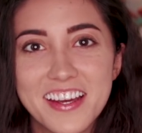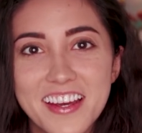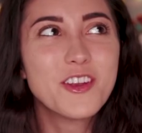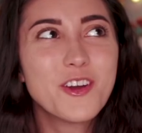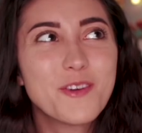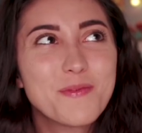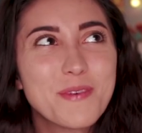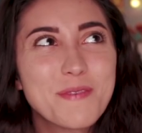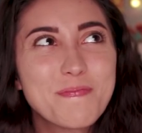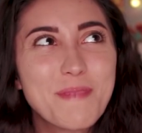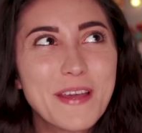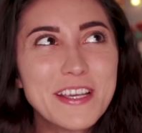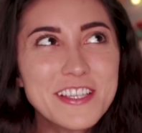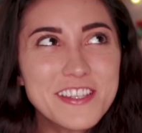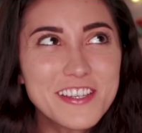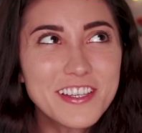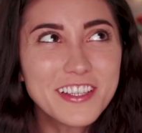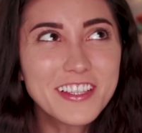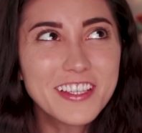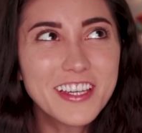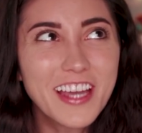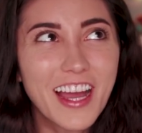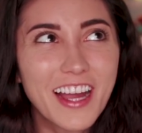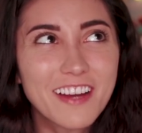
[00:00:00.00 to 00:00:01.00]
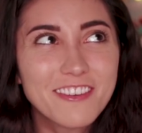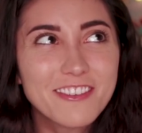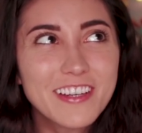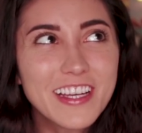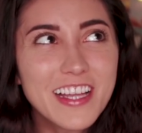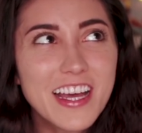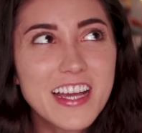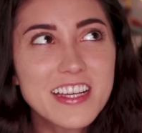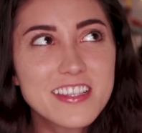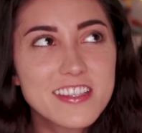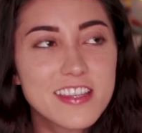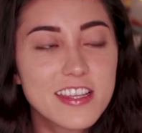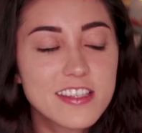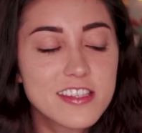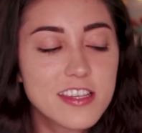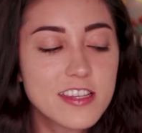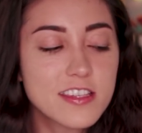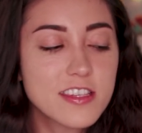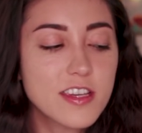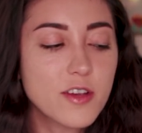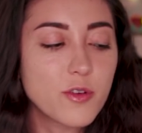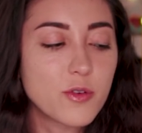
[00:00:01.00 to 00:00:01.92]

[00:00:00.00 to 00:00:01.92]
No, but basically I realized that since